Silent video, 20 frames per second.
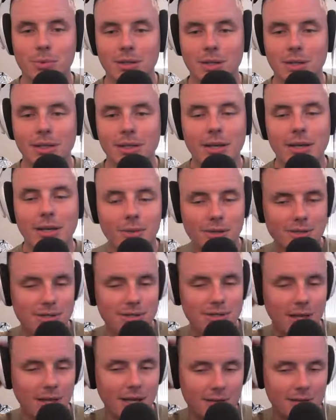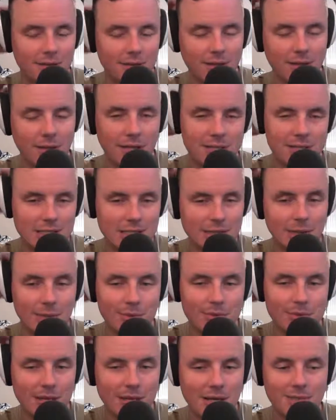I noticed that the last time I
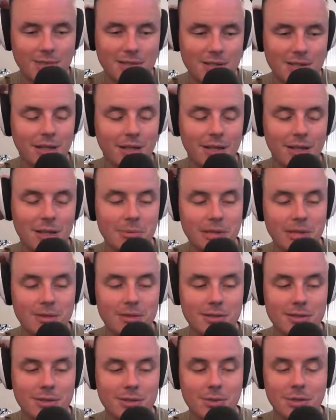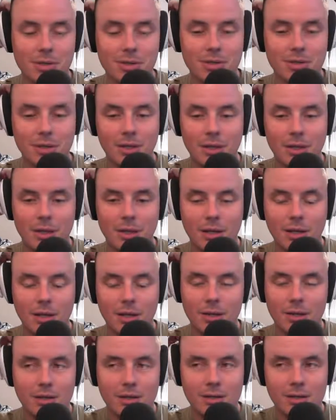was out visiting them in Arizona,
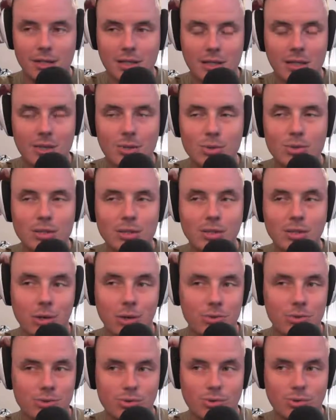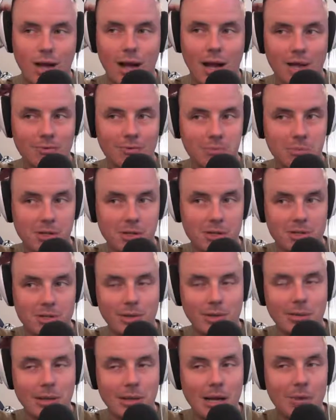'cause I usually don't drive much
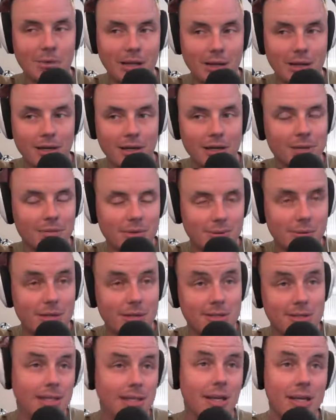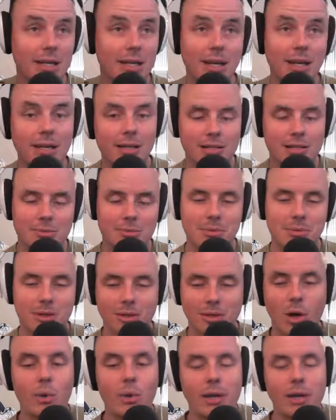when I'm out there, and I'm especially not at night because 'cause I'm not
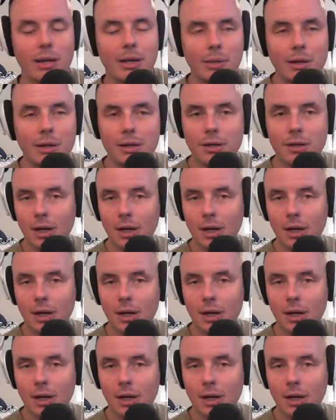going anywhere.